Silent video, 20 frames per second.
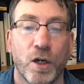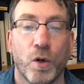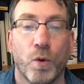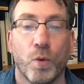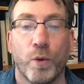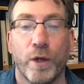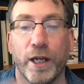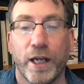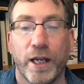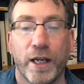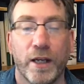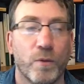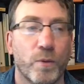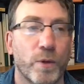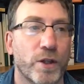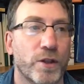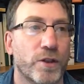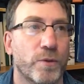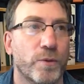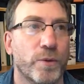
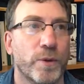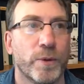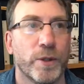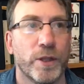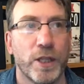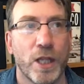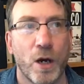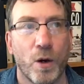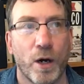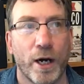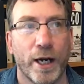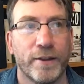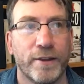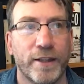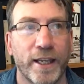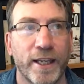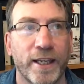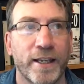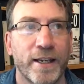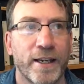with no
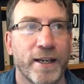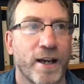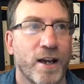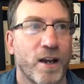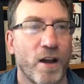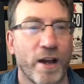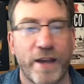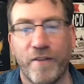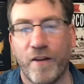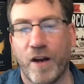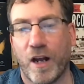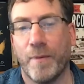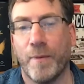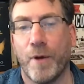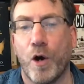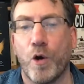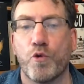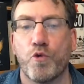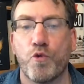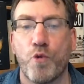ID. Like, if I'm an
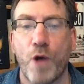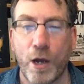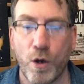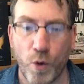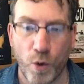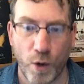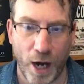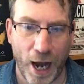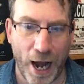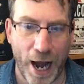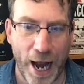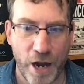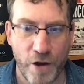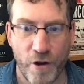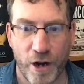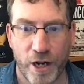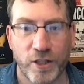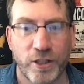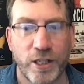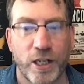old record collector, I
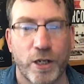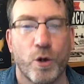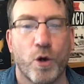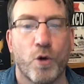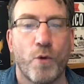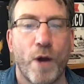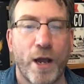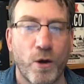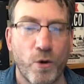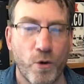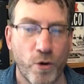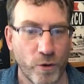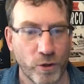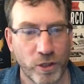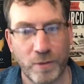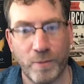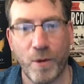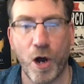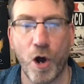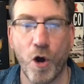can sell you a record or
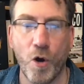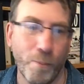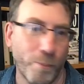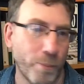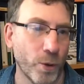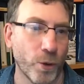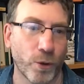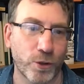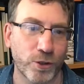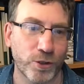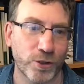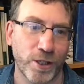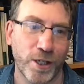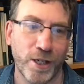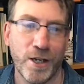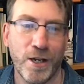some of my old books.